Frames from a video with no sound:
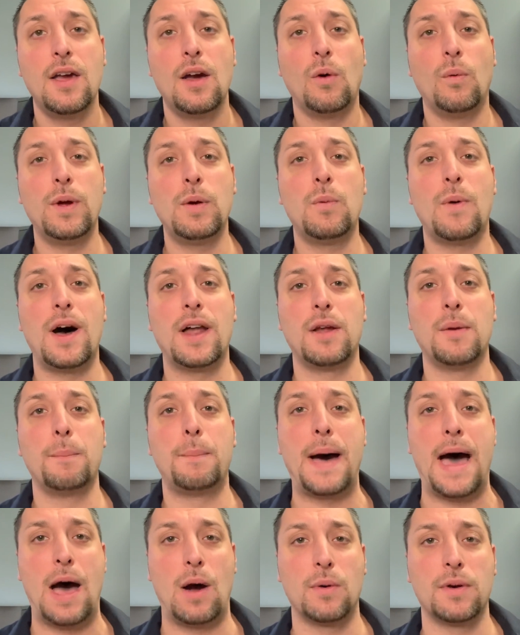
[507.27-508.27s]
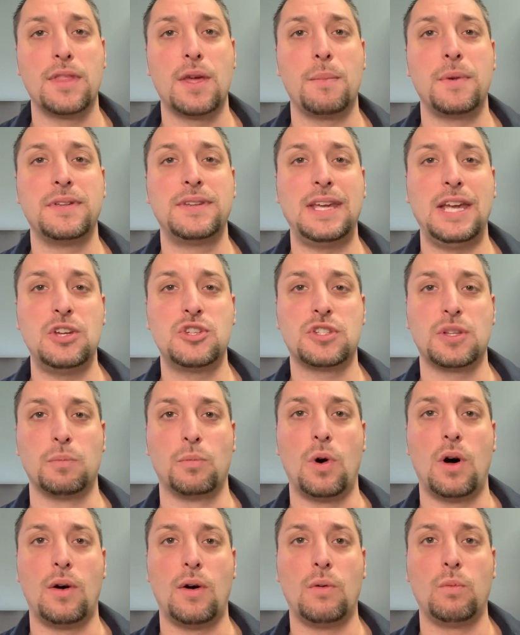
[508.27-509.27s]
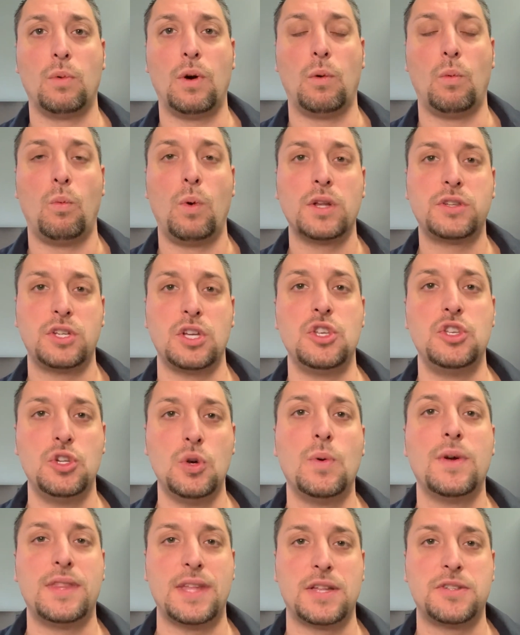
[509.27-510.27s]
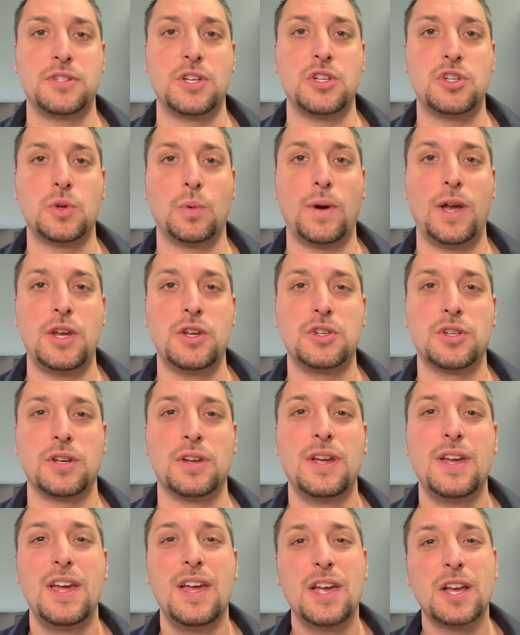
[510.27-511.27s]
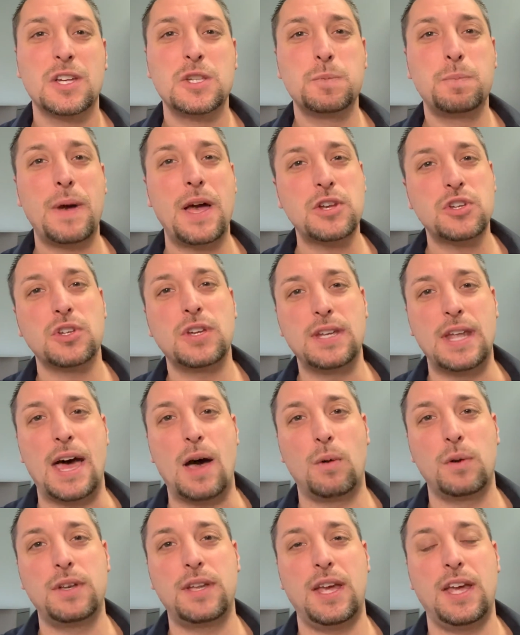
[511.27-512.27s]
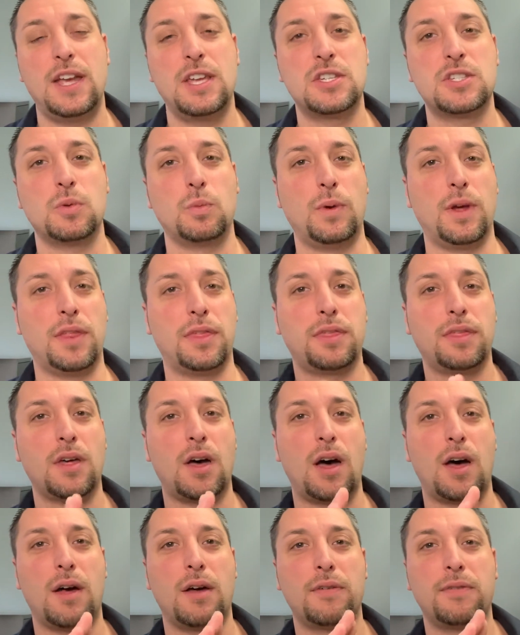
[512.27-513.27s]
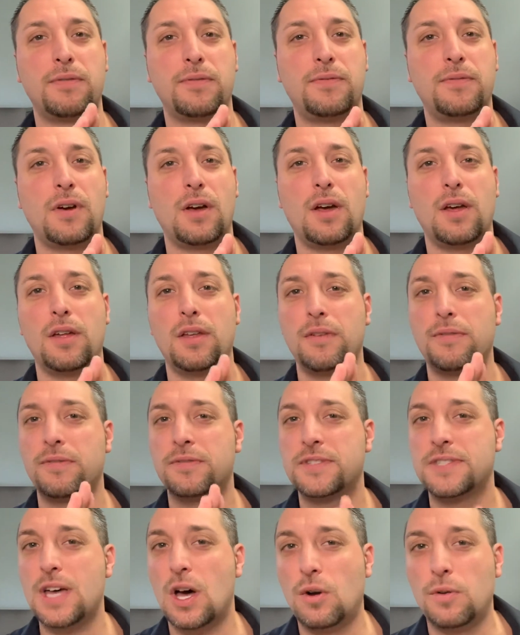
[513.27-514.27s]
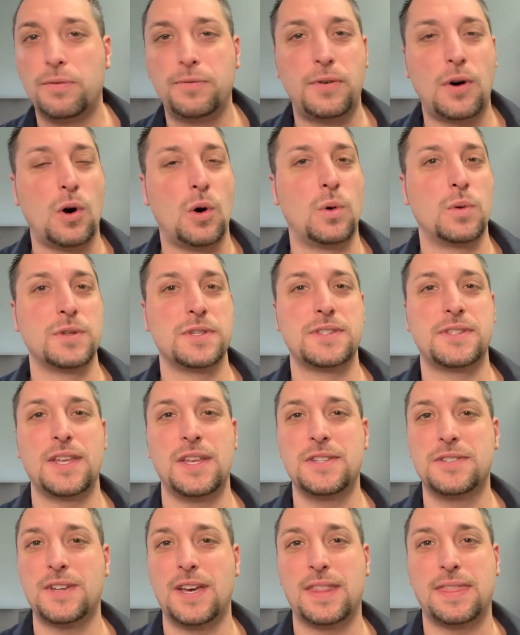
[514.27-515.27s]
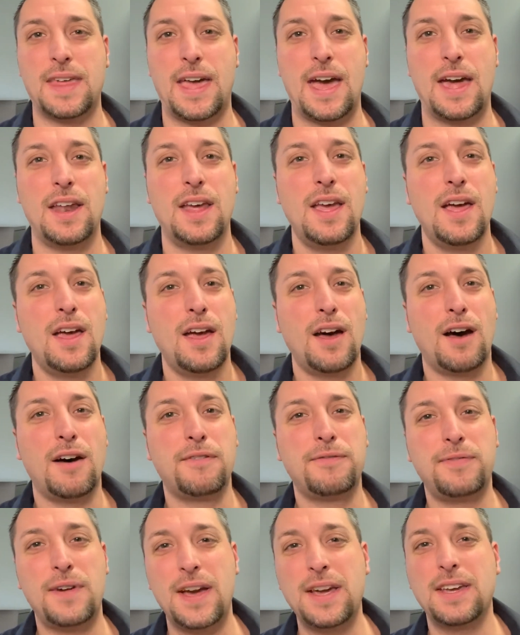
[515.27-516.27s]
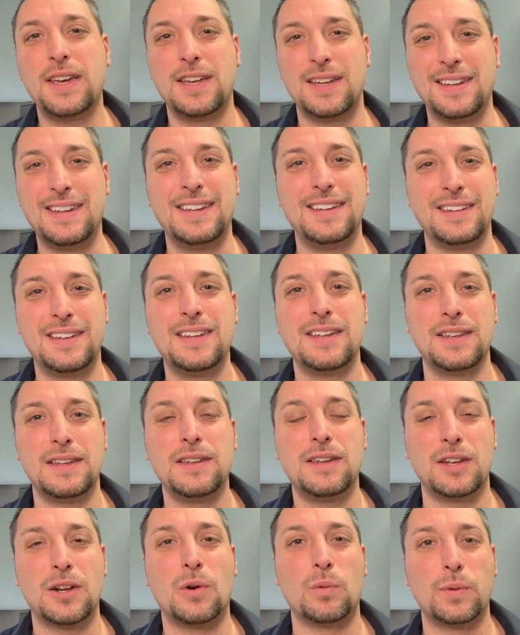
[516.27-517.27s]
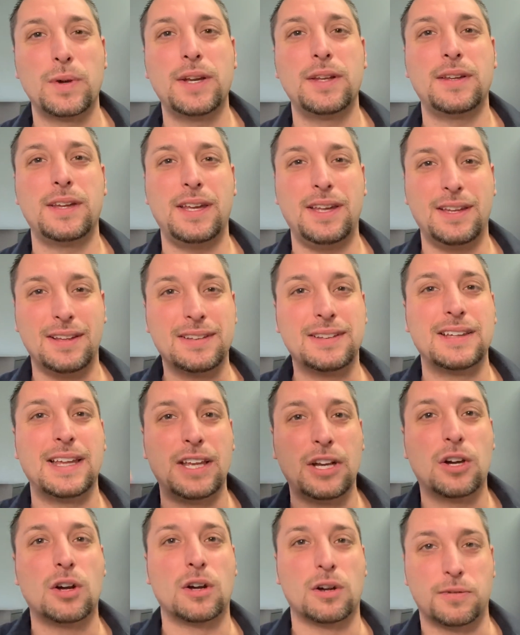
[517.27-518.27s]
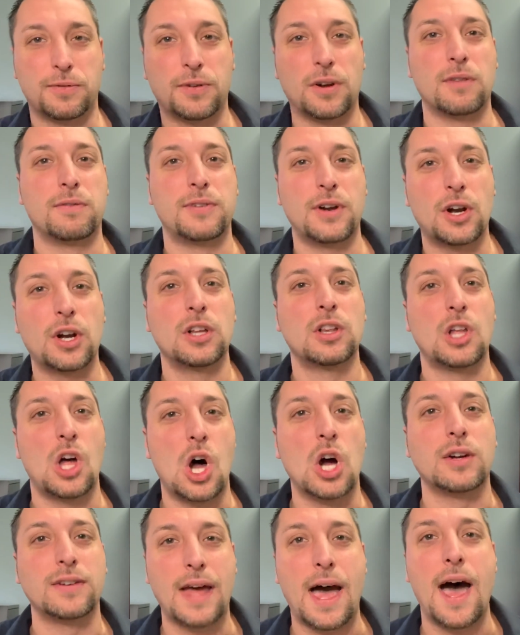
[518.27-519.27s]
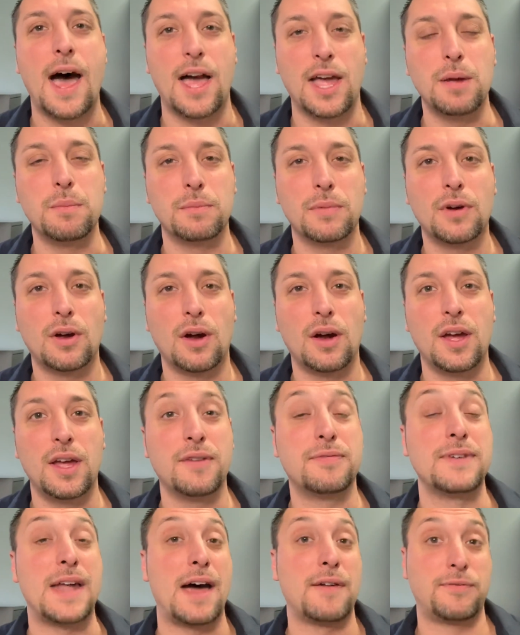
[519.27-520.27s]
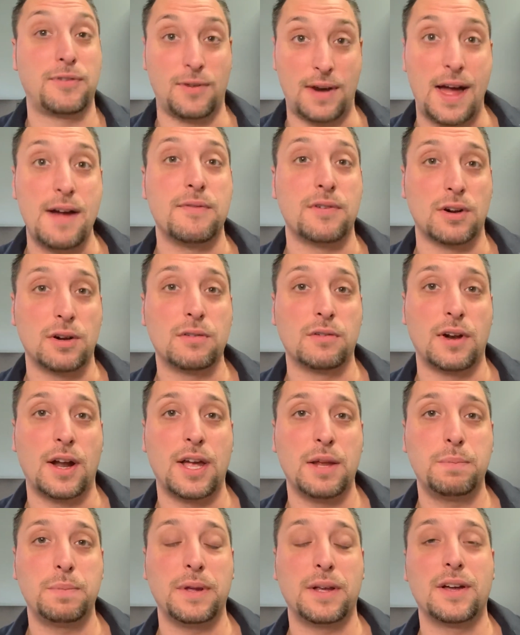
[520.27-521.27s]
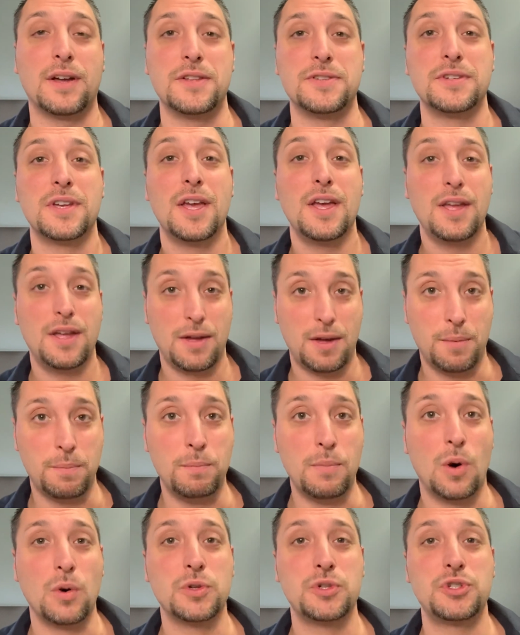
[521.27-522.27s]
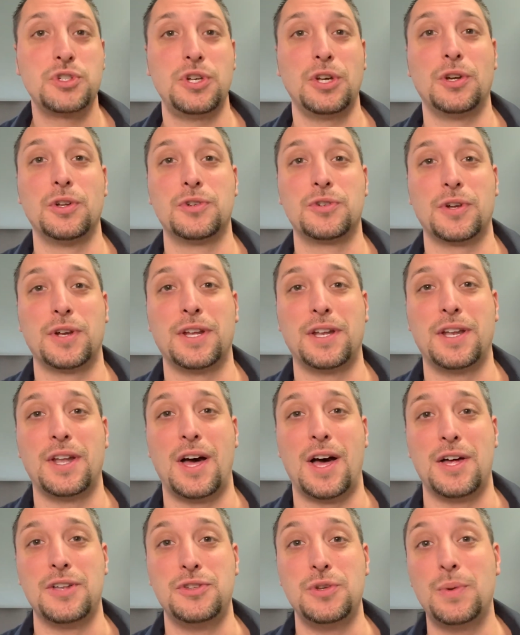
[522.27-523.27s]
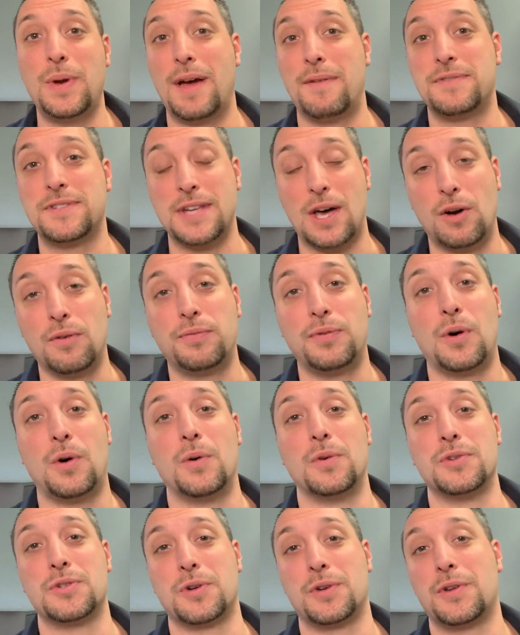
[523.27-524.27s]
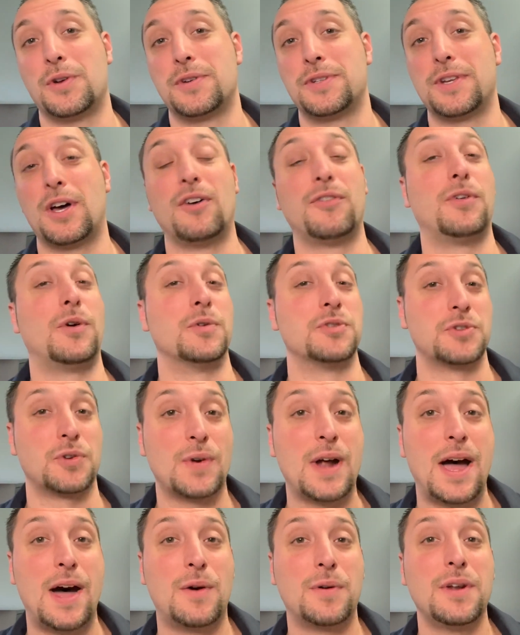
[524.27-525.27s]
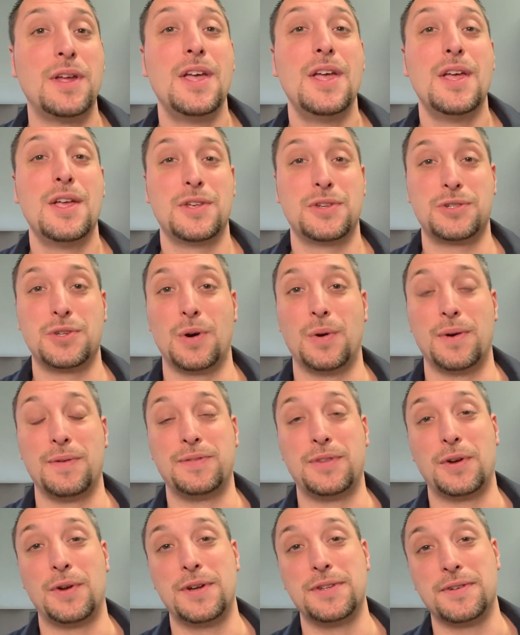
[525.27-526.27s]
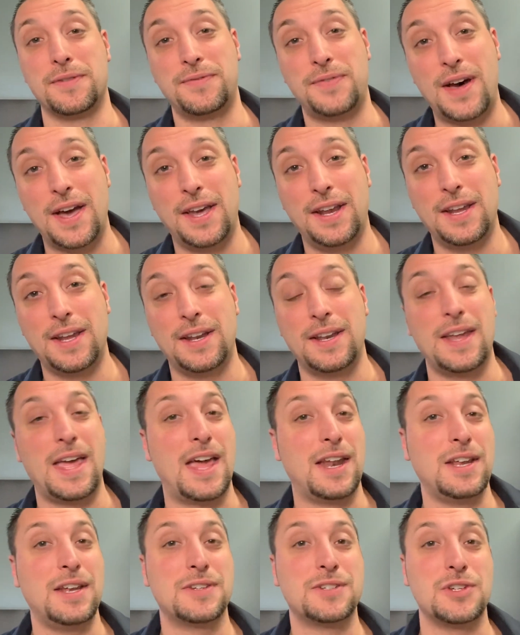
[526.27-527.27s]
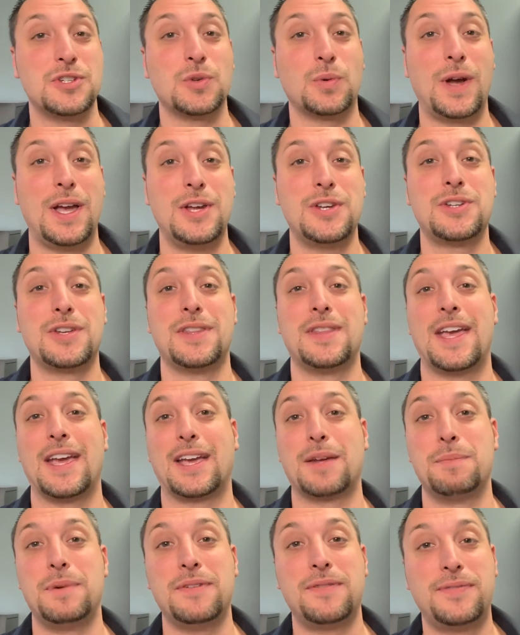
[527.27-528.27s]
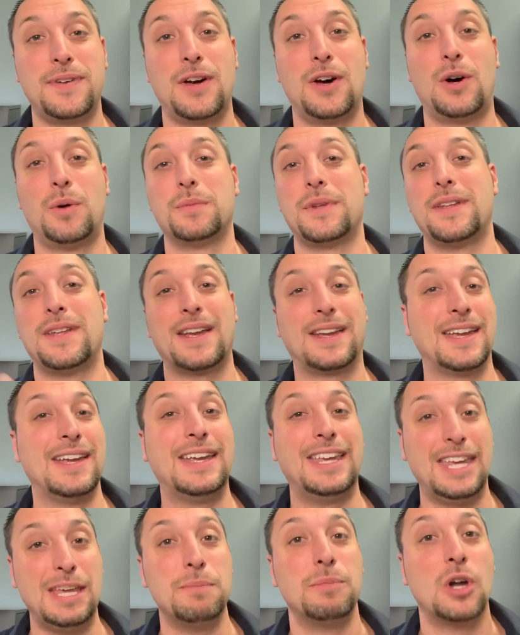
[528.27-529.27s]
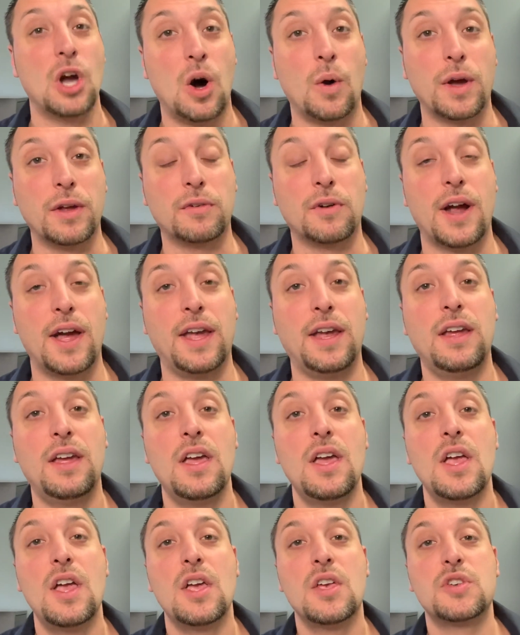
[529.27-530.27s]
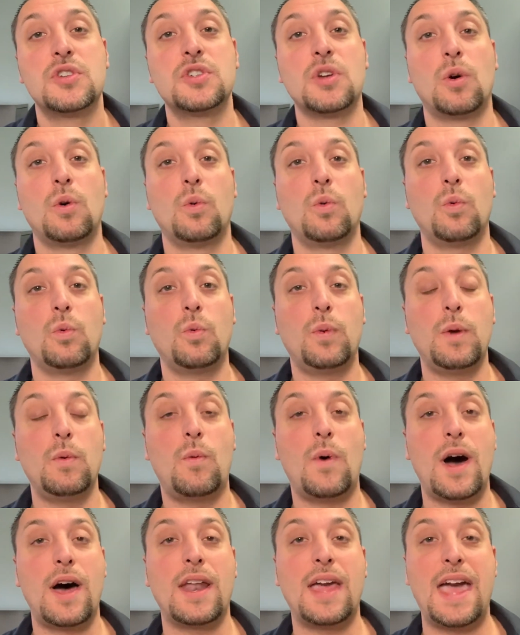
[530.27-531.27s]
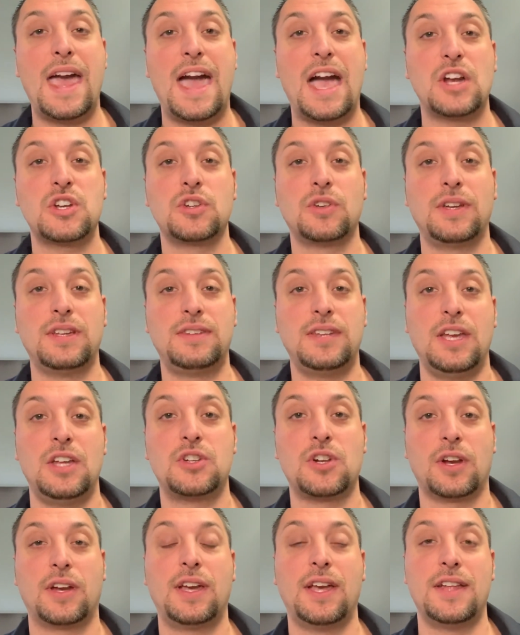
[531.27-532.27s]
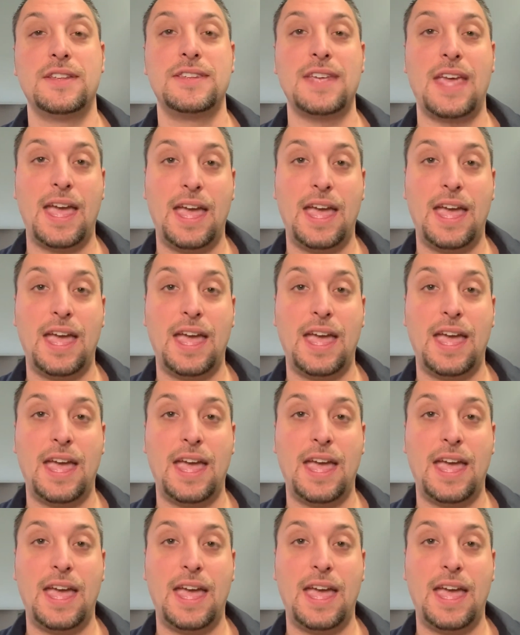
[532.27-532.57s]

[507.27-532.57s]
We want to empower them and teach them what to do in that situation, especially nowadays with cell phones, things like that. A fight can, really linger for a very long time, if not forever, right? Because most children do have cell phones or their cell phones around. So if there is a fight in any situation, they can be filmed and they can keep going, right? So we want to actually teach our kids,